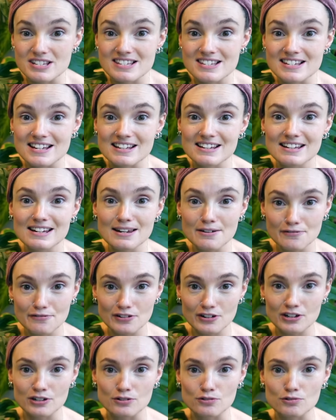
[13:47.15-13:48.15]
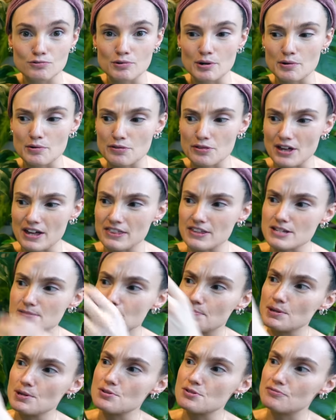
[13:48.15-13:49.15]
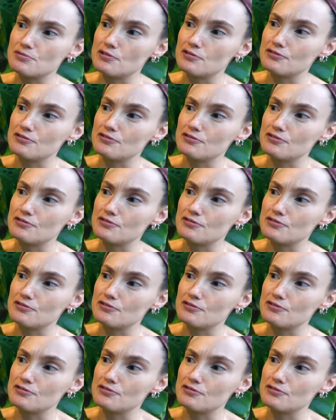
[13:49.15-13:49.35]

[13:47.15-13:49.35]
significant growth and these beautiful